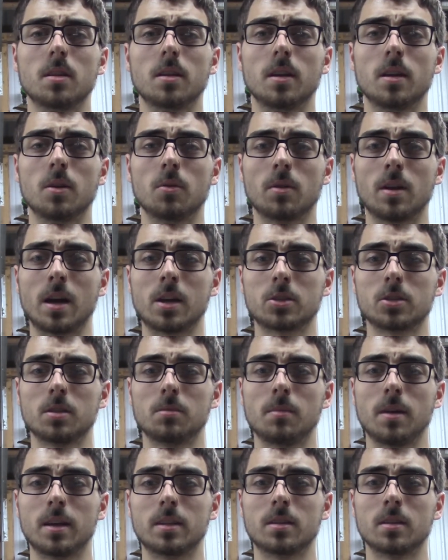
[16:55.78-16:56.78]
it would actually
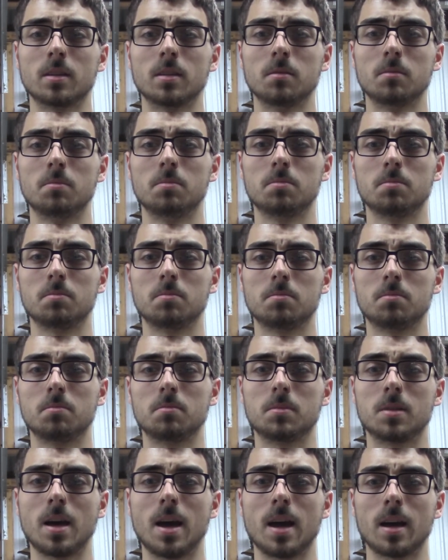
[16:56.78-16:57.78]
make the
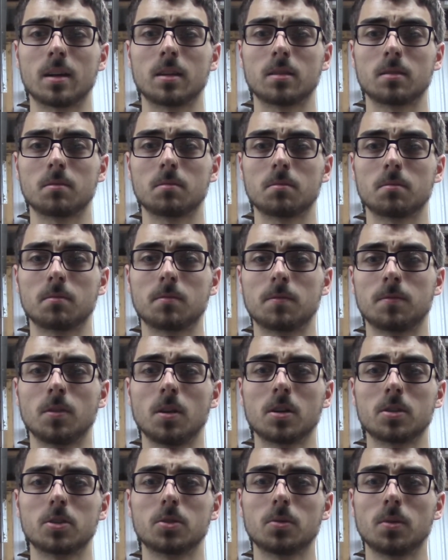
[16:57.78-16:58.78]
tack
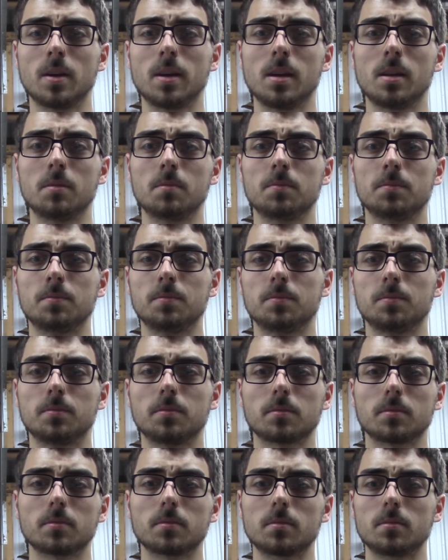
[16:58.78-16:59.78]
fluctuate,
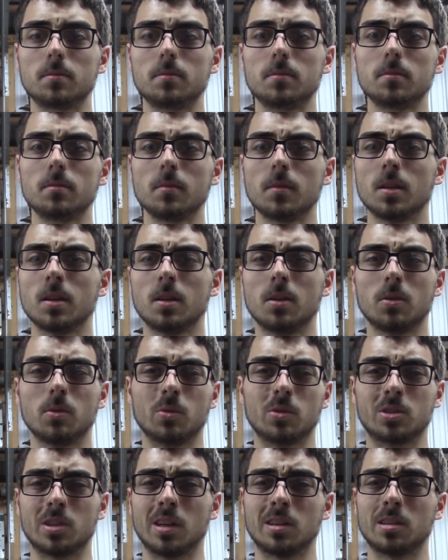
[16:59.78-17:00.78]

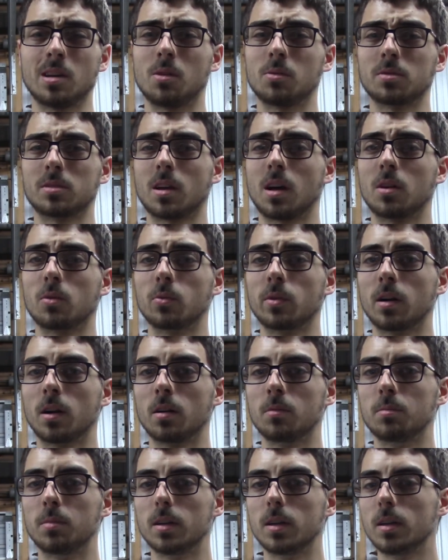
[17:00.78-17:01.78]
which I thought was kind of
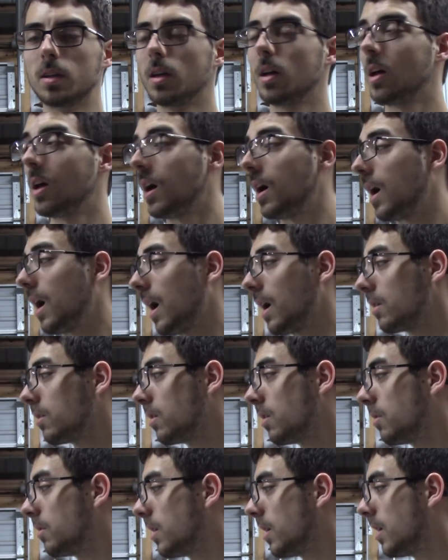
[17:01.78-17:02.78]
weird, but I don't
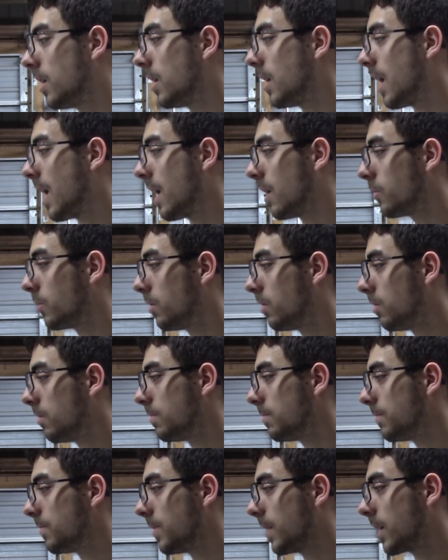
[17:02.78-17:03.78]
know. I
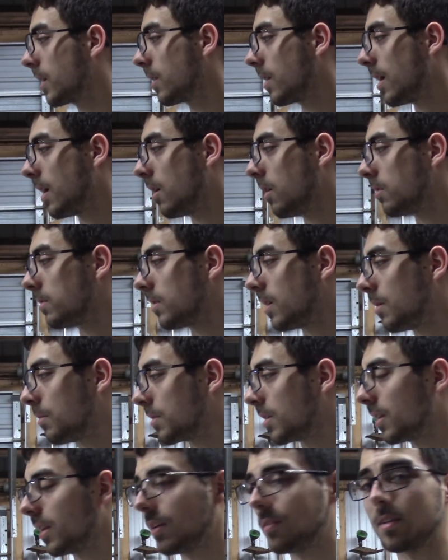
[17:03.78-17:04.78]
will figure it out. I'm going
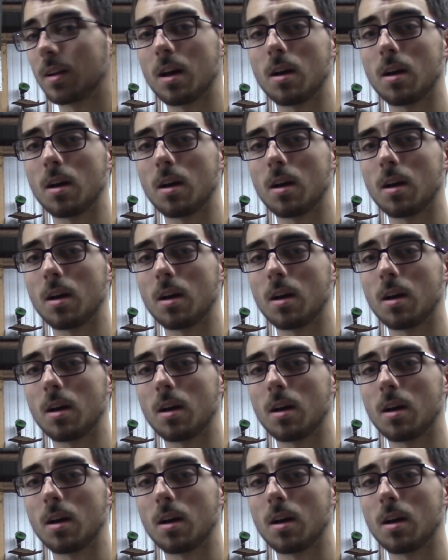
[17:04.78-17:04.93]
to leave it